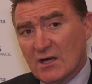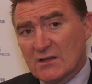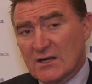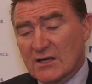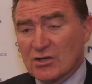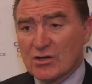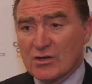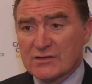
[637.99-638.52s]
The
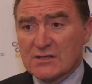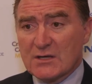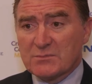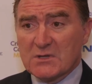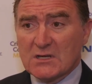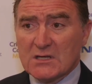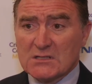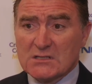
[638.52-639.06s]
other
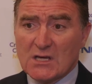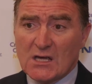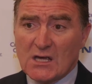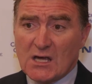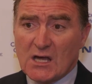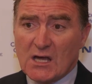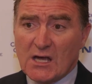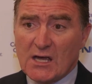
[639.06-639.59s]
concept is,
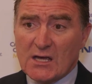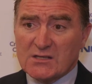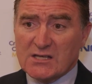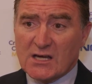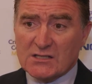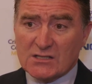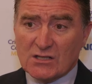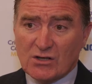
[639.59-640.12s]
it
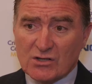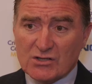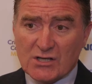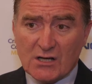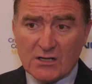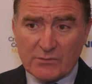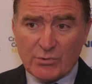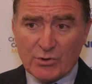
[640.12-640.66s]
takes a long
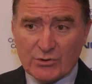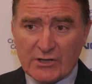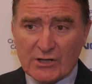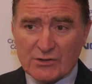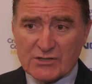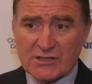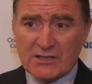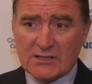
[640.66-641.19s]
time to build an
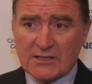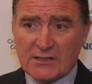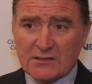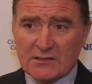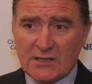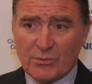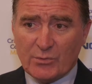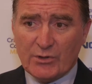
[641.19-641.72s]

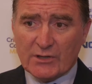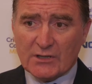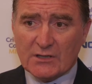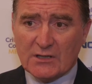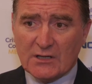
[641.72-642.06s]
LTE network.